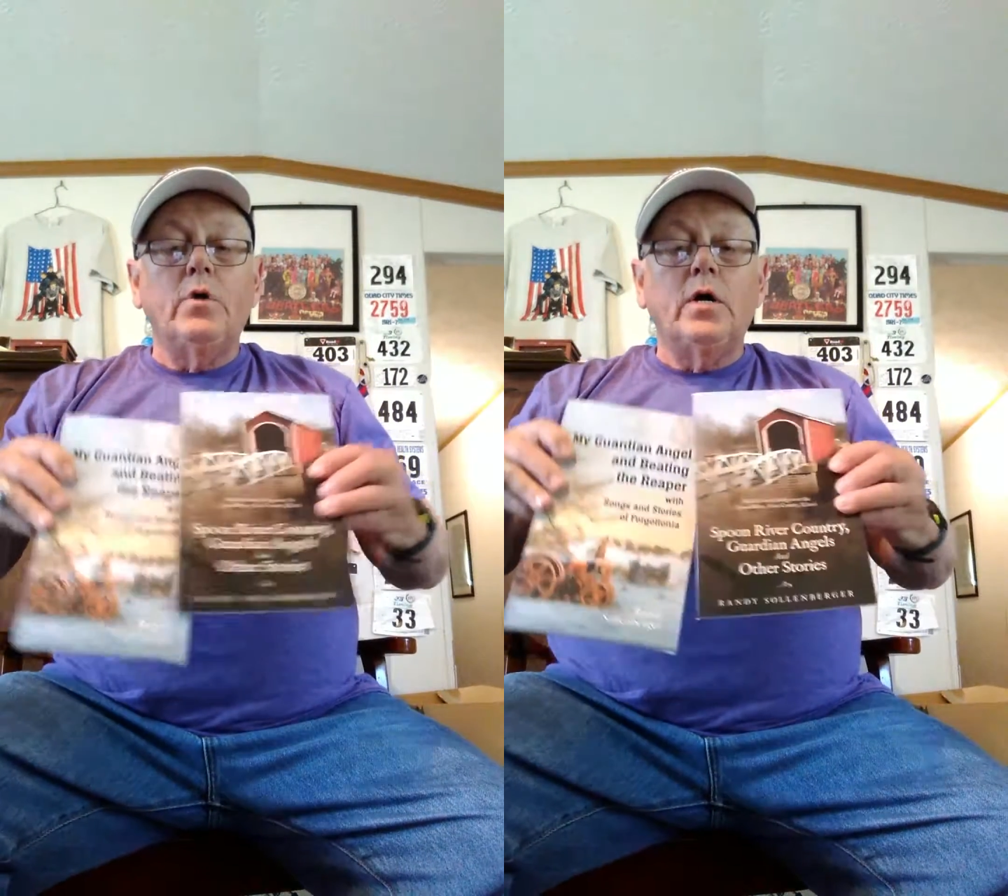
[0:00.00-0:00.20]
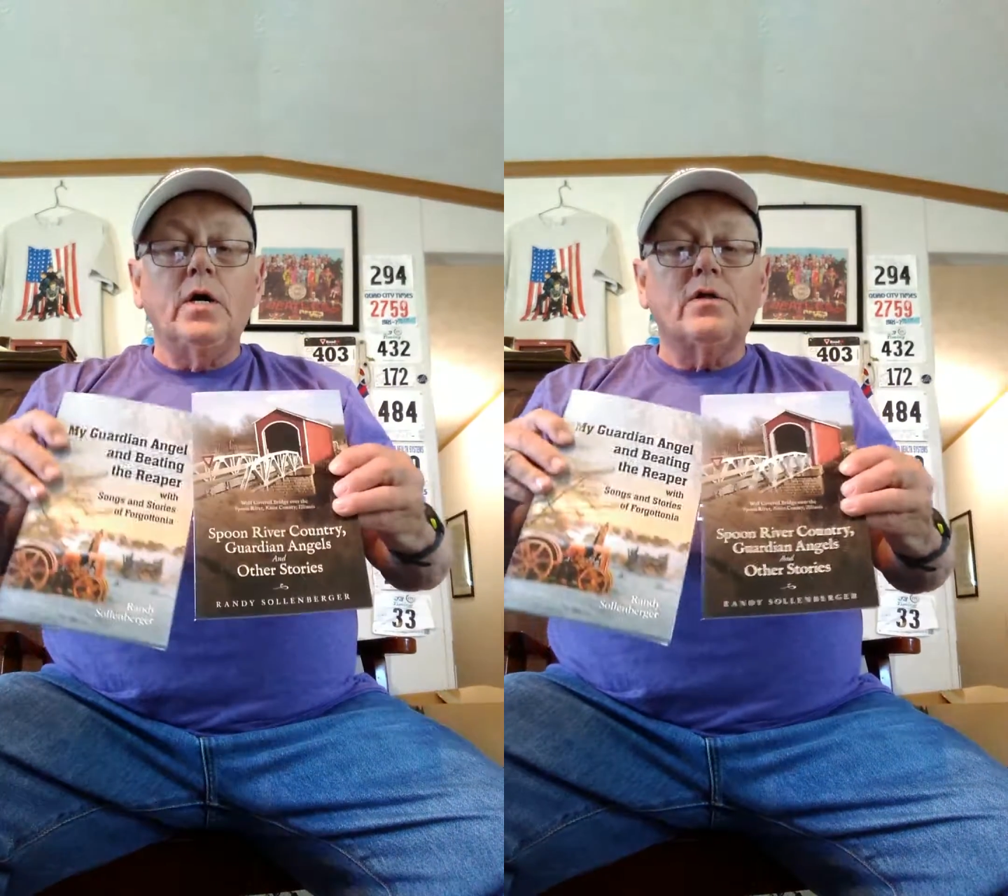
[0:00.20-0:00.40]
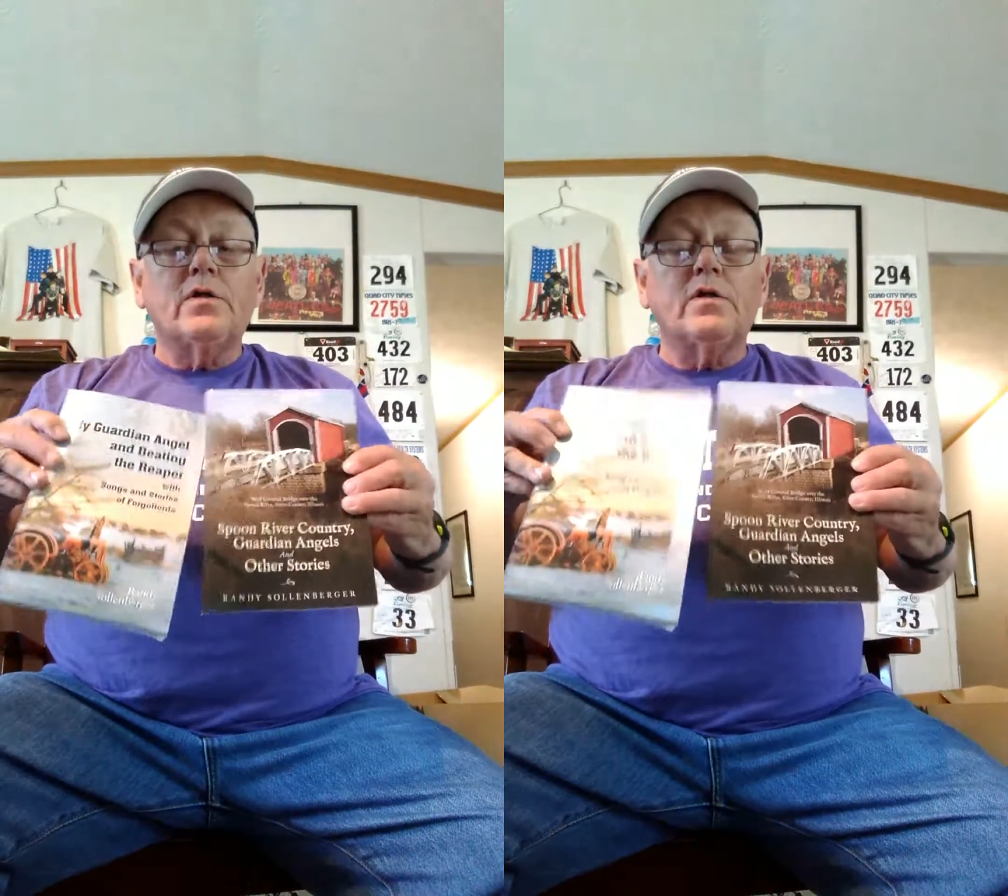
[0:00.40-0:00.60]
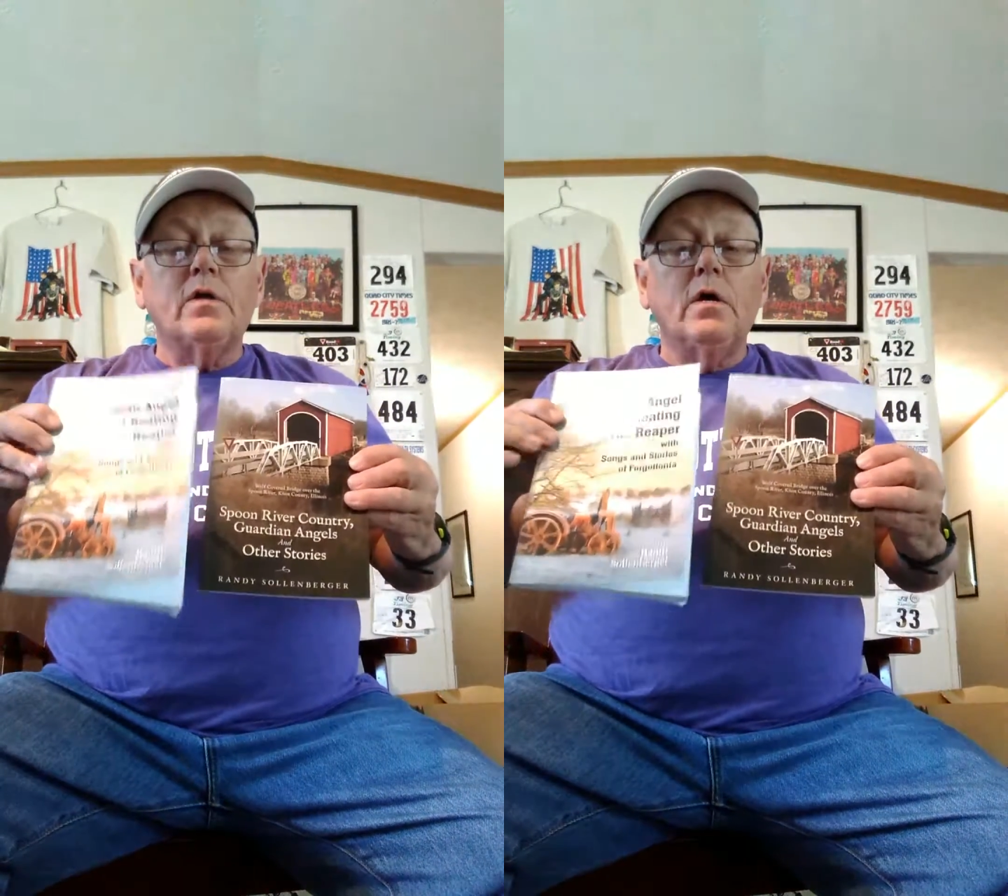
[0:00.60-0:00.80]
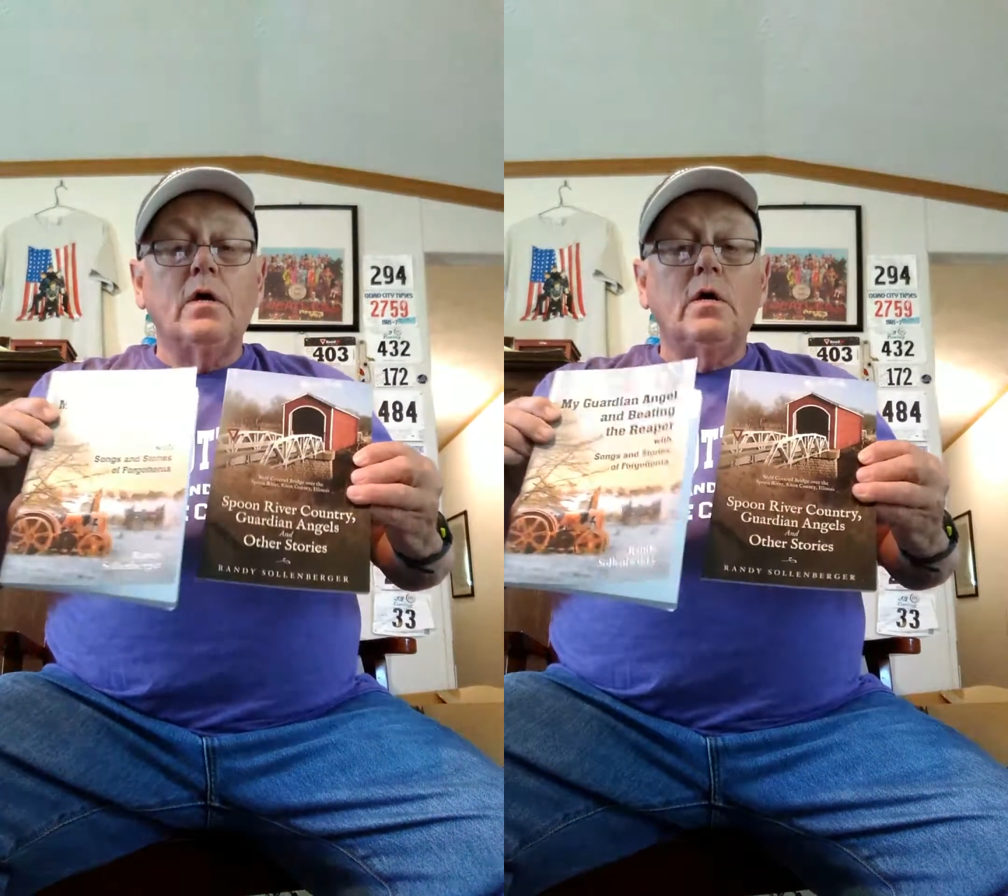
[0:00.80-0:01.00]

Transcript: books